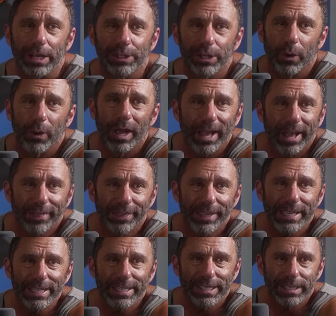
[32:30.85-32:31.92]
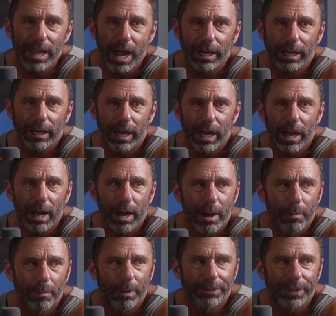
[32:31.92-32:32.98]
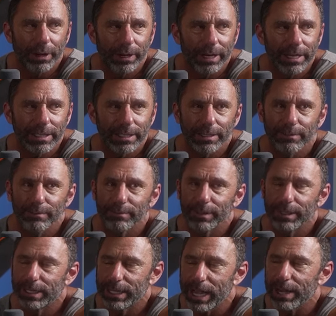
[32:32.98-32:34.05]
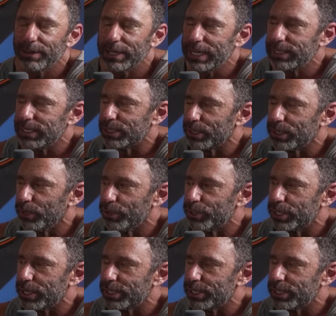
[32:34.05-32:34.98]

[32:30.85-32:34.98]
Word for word: So, these suck, um, but there is kind of an easy solution.